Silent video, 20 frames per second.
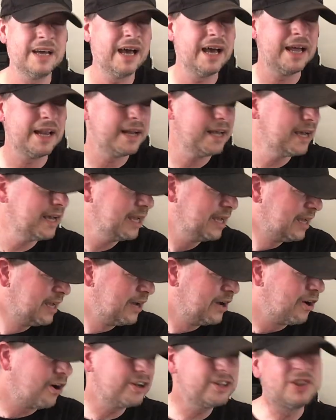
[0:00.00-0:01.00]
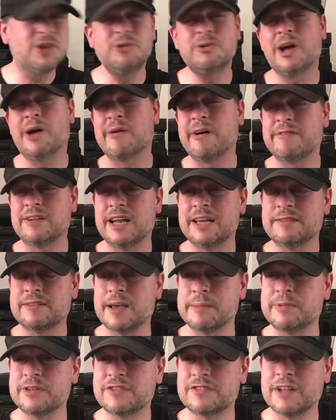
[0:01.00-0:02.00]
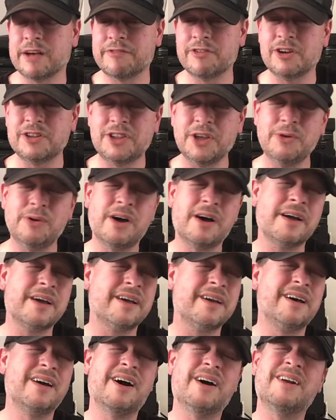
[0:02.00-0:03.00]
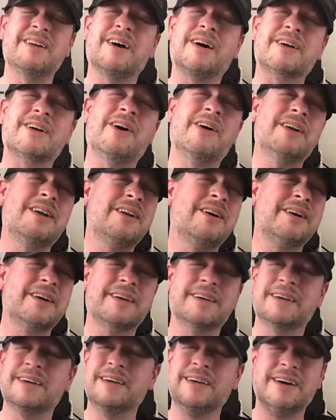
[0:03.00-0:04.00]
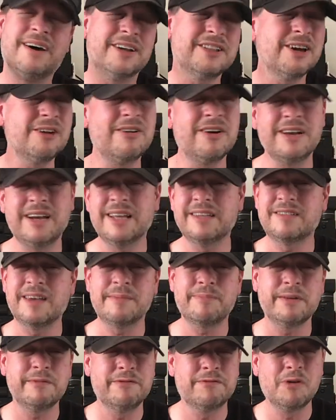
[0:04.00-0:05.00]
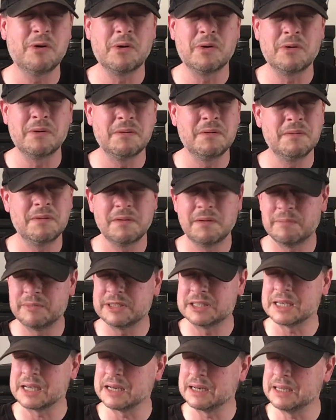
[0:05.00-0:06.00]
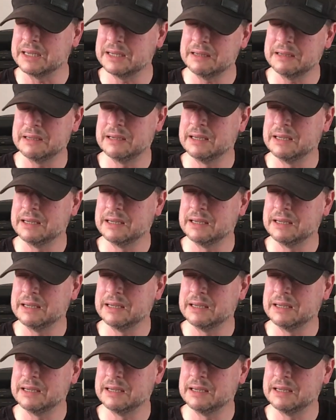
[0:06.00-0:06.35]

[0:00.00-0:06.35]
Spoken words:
And I do know other Led Zeppelin stuff, and I do like, I kind of like, I don't like Led Zeppelin 4 particularly.